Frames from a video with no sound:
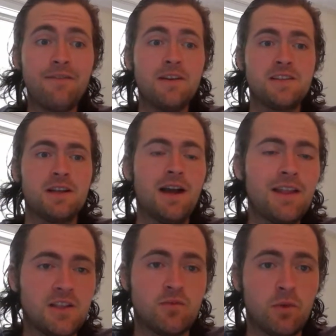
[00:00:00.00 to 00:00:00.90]
and he's a guy
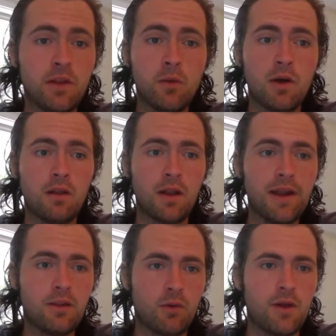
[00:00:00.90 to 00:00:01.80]
that's really well
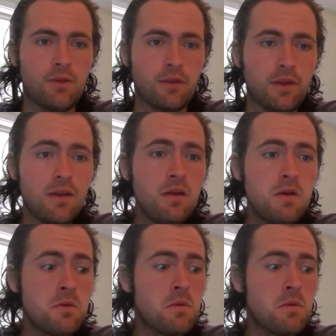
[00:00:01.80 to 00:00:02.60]
liked around the league.